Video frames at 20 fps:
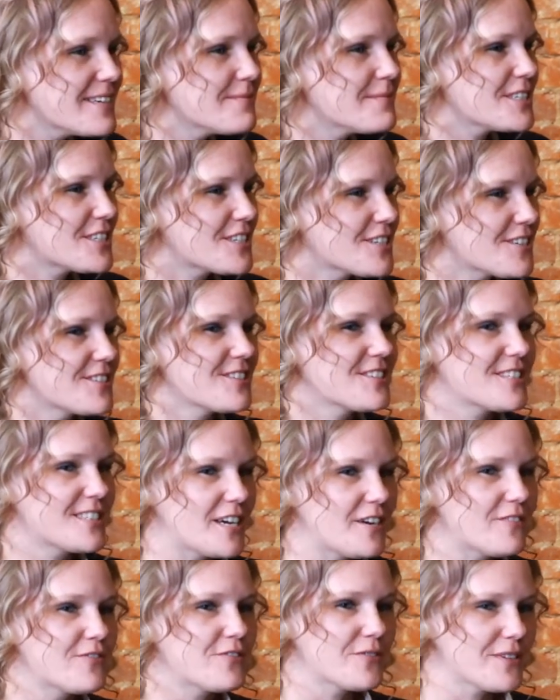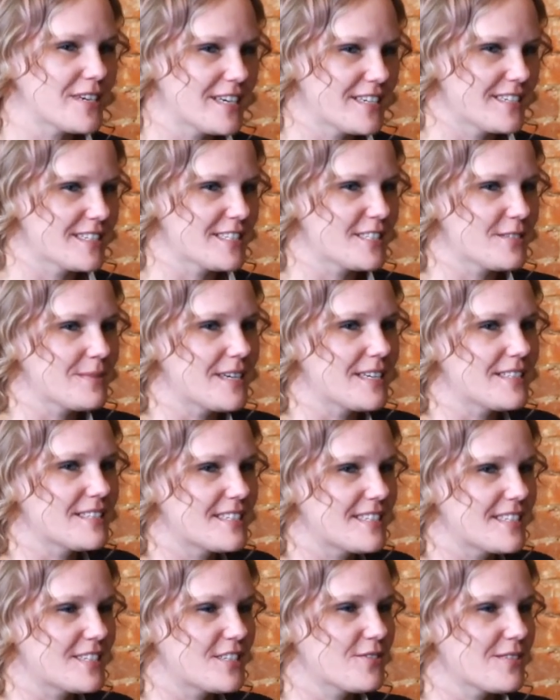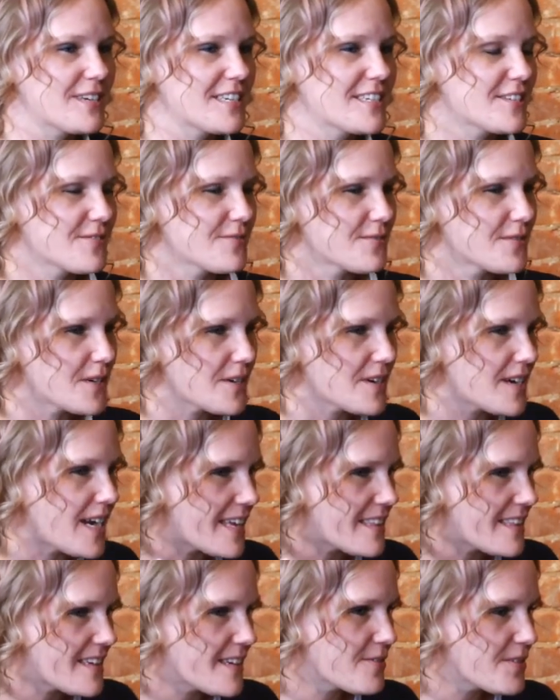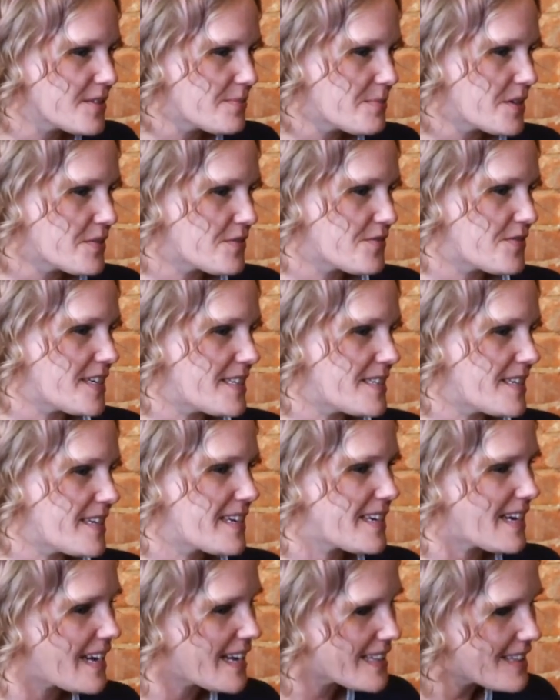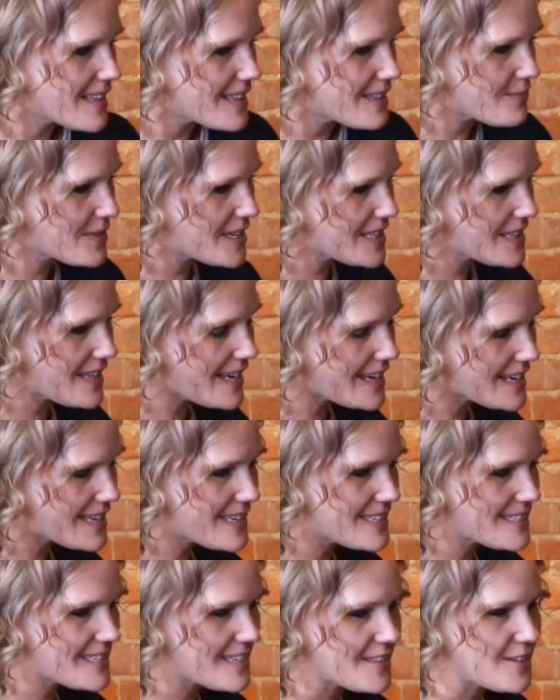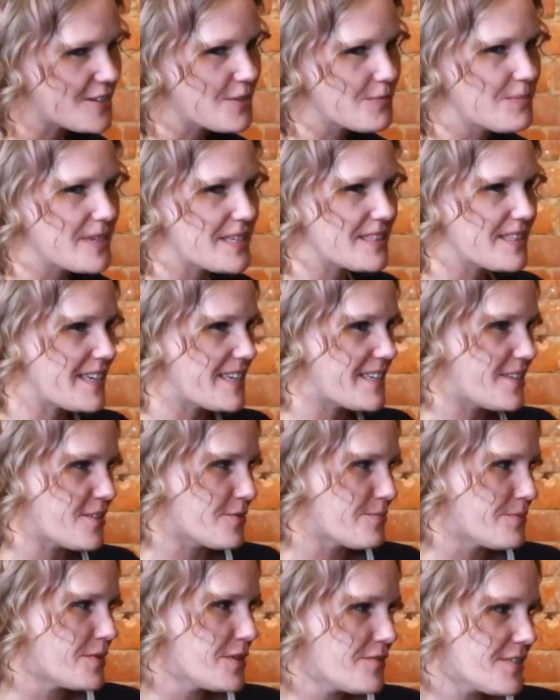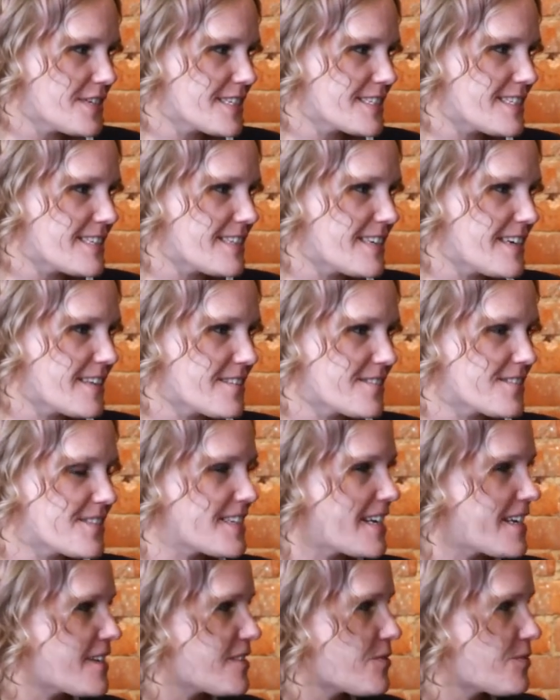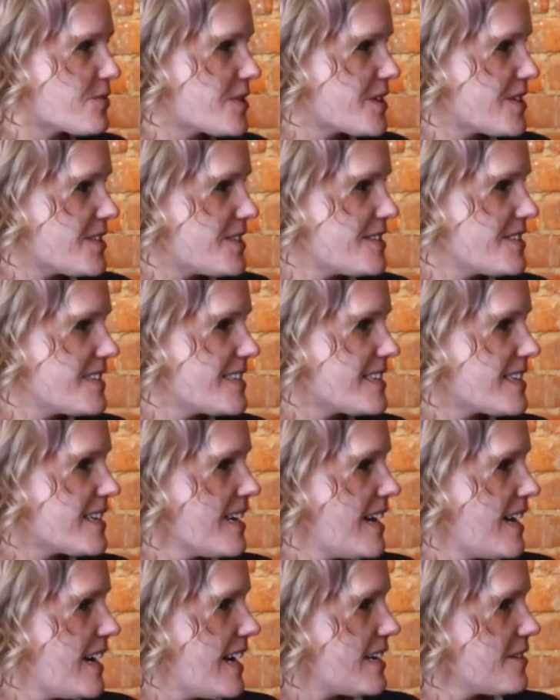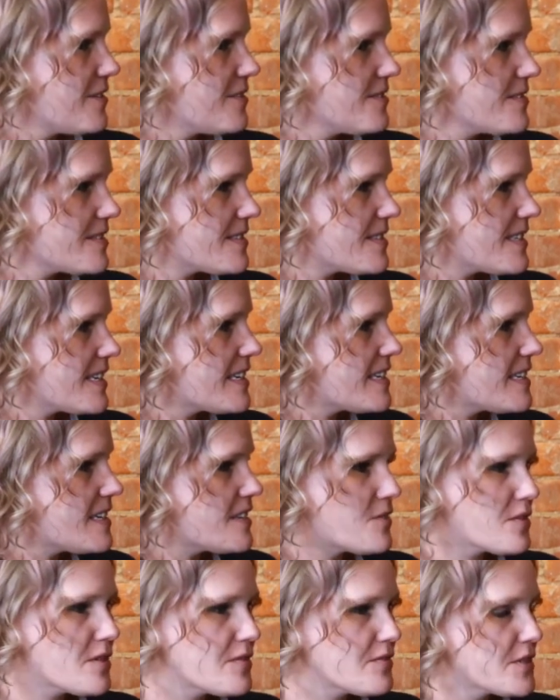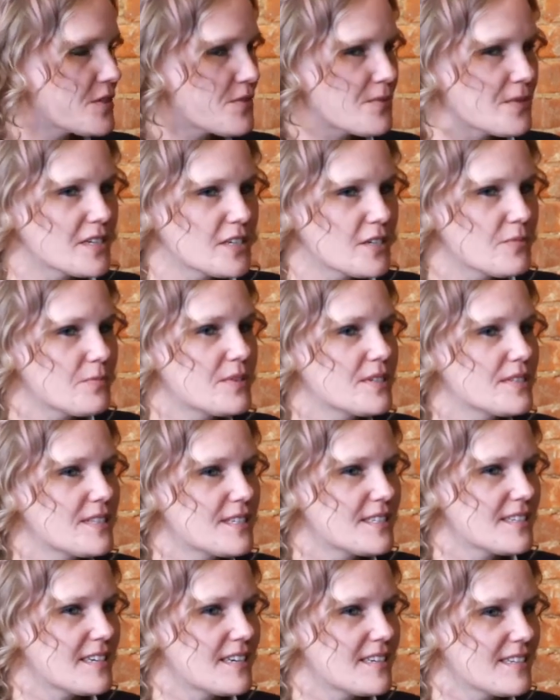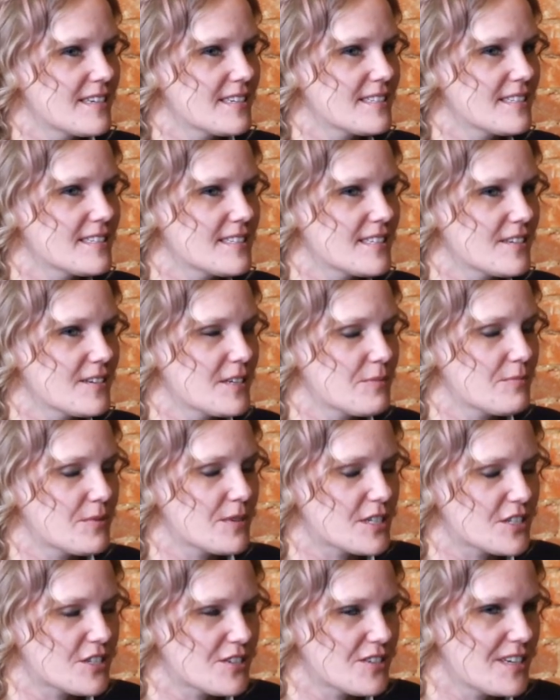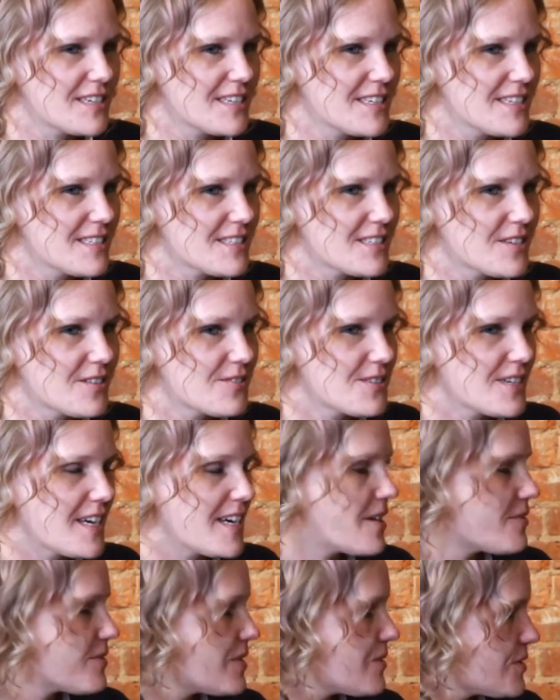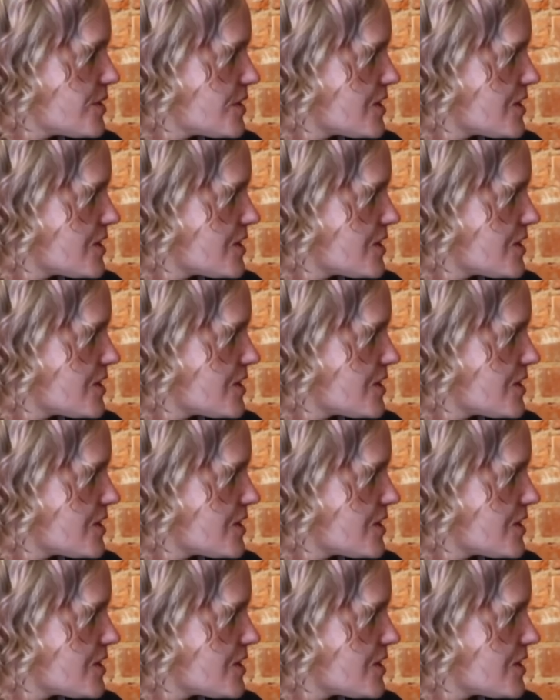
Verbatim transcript: mature self-awareness about the situation where I think we both felt like I will, we like each other, but like you're moving to the other side of the world, and I don't think either of us wanted to put this unnecessary pressure on it. So yeah, but we were